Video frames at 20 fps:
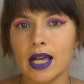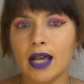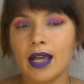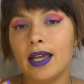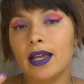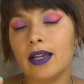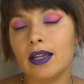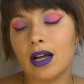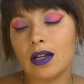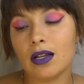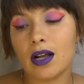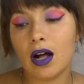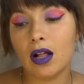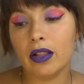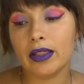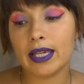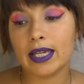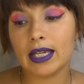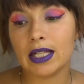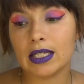Here not all
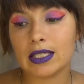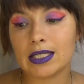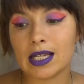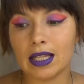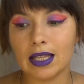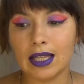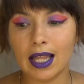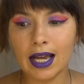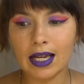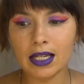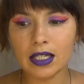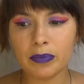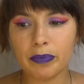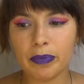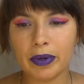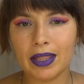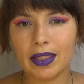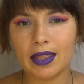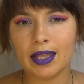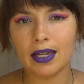the colors are light,
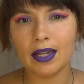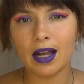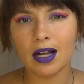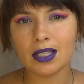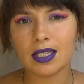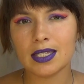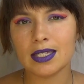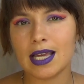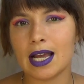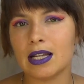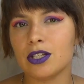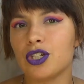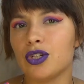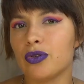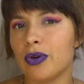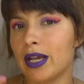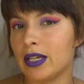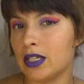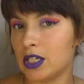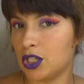but they're not
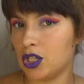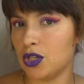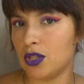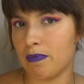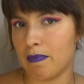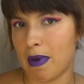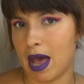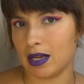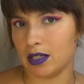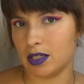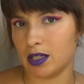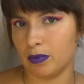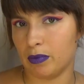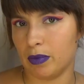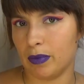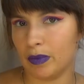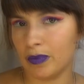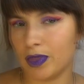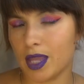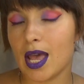saturated to the maximum.